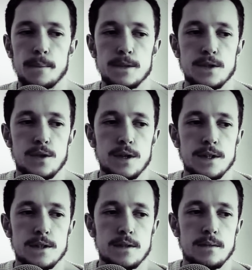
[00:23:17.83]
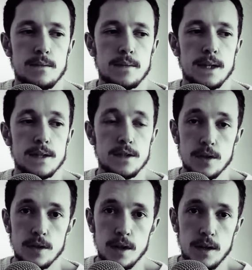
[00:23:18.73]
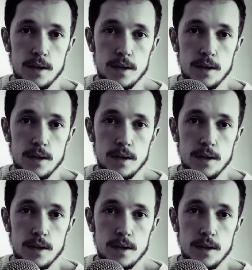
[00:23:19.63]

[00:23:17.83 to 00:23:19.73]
Choice is good